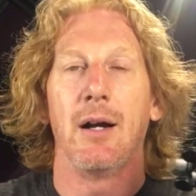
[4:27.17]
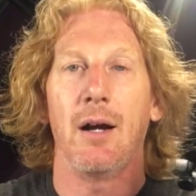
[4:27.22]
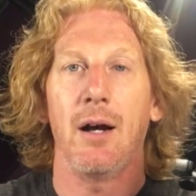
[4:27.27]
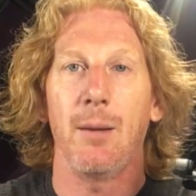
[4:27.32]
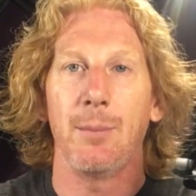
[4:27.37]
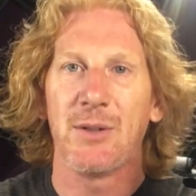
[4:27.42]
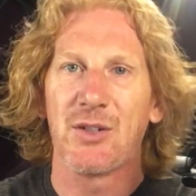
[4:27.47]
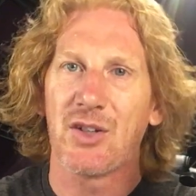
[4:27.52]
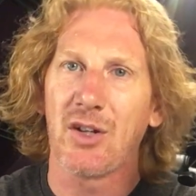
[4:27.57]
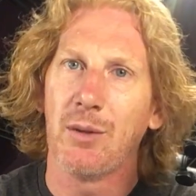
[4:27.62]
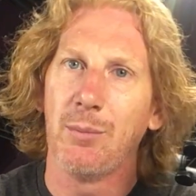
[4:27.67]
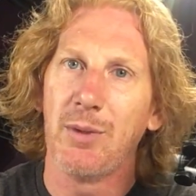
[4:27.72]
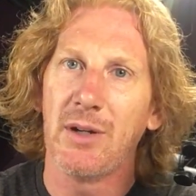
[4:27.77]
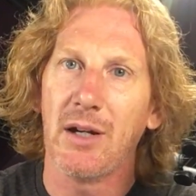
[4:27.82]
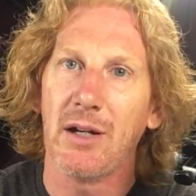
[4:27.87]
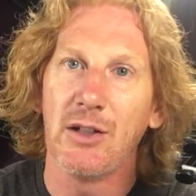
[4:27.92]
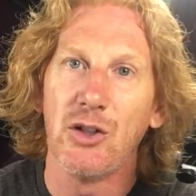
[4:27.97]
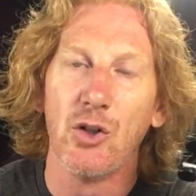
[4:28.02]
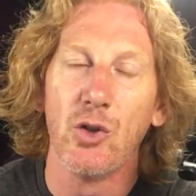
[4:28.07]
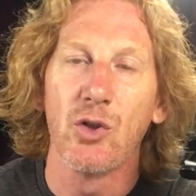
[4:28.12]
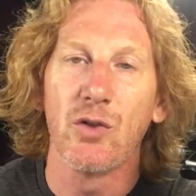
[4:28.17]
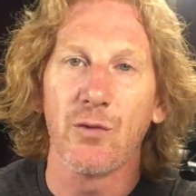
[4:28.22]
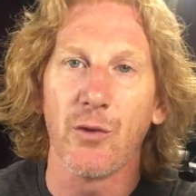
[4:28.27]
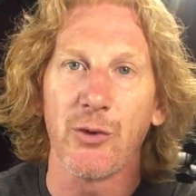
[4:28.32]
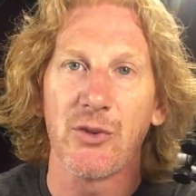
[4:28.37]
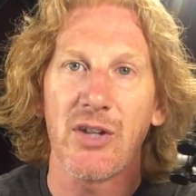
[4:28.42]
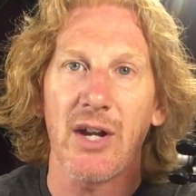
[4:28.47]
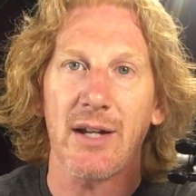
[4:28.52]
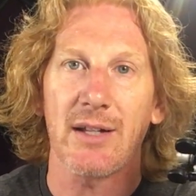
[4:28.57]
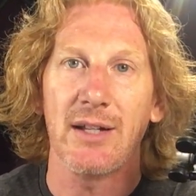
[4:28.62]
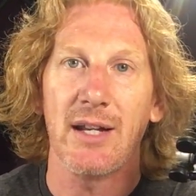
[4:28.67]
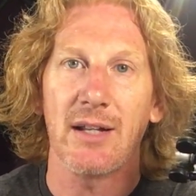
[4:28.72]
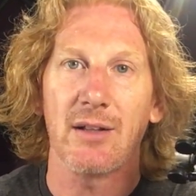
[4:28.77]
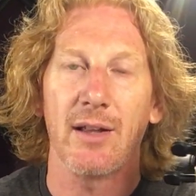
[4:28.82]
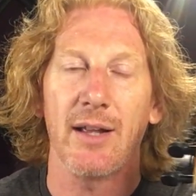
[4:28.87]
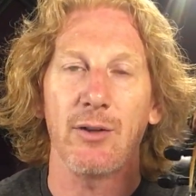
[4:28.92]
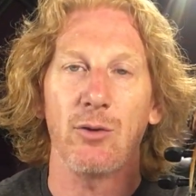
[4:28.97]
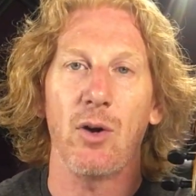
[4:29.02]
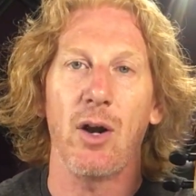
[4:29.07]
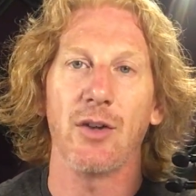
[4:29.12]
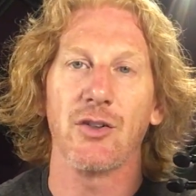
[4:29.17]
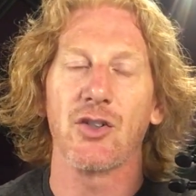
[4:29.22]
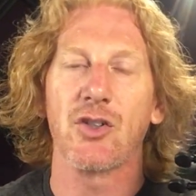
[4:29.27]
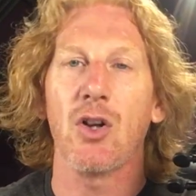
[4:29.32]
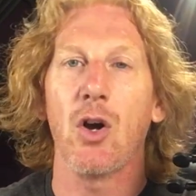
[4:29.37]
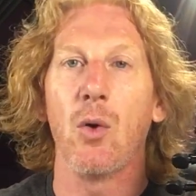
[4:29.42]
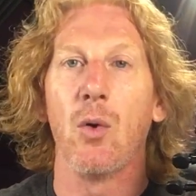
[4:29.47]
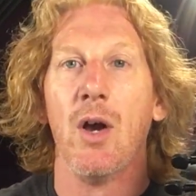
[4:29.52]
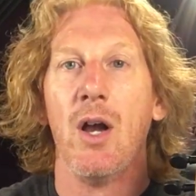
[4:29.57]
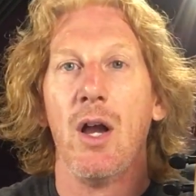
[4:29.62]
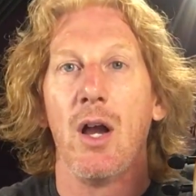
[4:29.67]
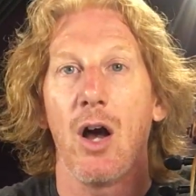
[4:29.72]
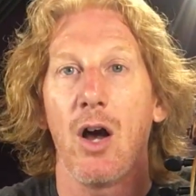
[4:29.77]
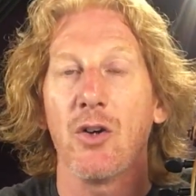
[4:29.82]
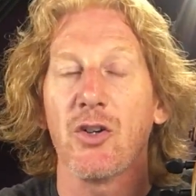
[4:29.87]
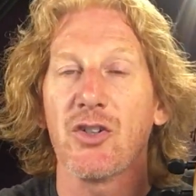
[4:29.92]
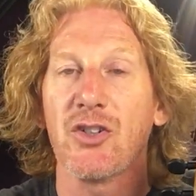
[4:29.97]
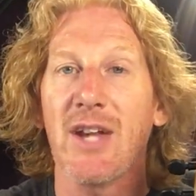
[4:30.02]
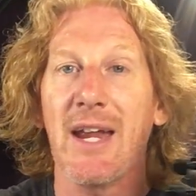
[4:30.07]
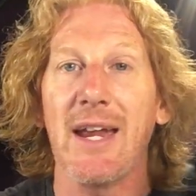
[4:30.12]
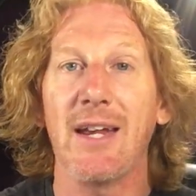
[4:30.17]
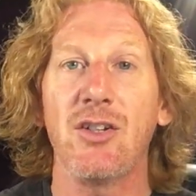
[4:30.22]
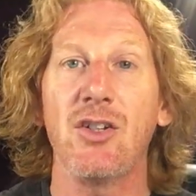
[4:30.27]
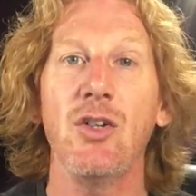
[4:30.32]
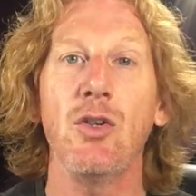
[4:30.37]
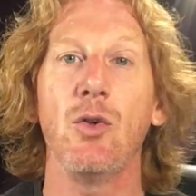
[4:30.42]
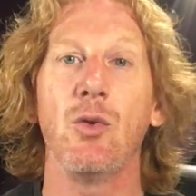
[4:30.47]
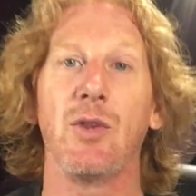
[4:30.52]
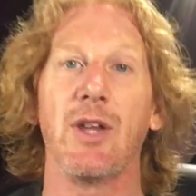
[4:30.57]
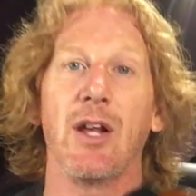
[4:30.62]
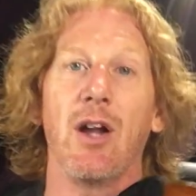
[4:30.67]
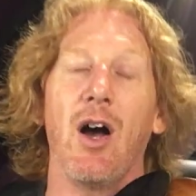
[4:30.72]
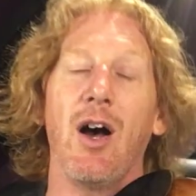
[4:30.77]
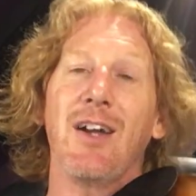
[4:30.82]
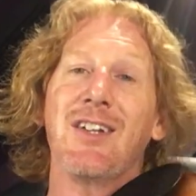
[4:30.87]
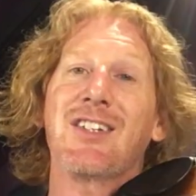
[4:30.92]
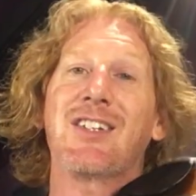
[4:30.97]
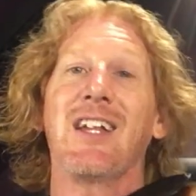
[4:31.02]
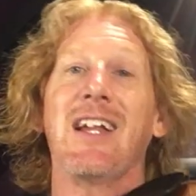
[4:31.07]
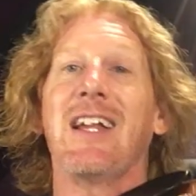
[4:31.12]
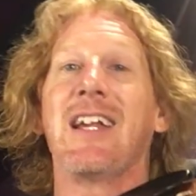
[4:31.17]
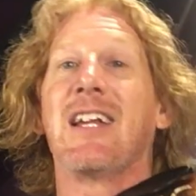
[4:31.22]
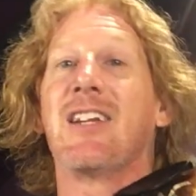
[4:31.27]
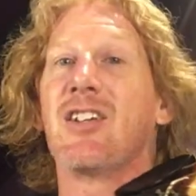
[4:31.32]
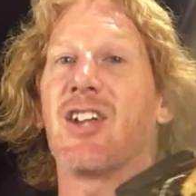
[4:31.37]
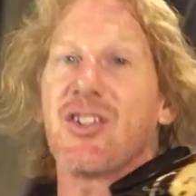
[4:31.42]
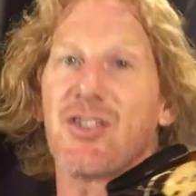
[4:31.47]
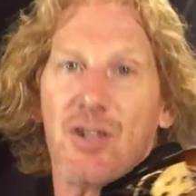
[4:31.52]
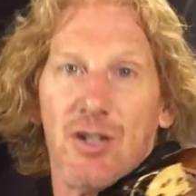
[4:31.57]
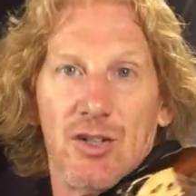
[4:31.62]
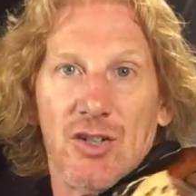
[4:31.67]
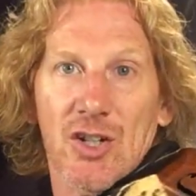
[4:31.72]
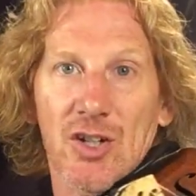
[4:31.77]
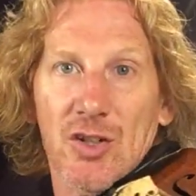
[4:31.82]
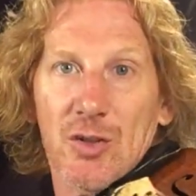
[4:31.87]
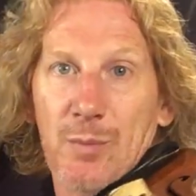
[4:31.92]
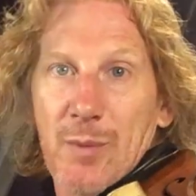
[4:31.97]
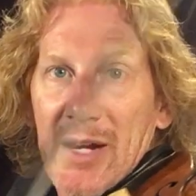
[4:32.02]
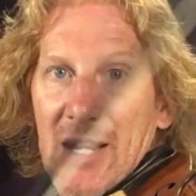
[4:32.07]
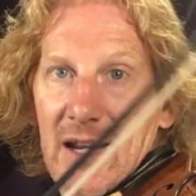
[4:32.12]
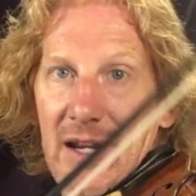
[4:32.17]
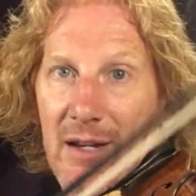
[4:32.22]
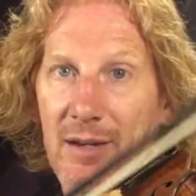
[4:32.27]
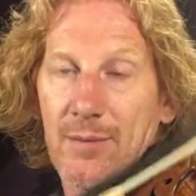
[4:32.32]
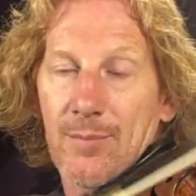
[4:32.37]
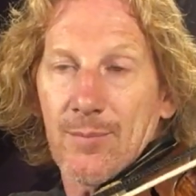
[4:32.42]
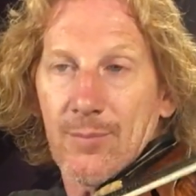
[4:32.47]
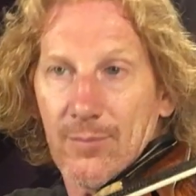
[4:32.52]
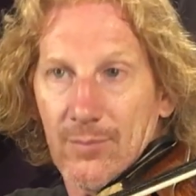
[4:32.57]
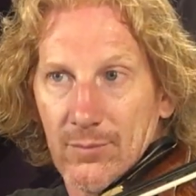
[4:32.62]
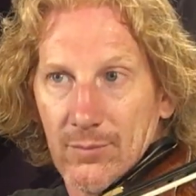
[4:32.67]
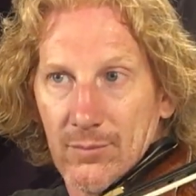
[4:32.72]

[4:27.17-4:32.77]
It's going to be a useful technique later on. So understand too that ascending doesn't just mean,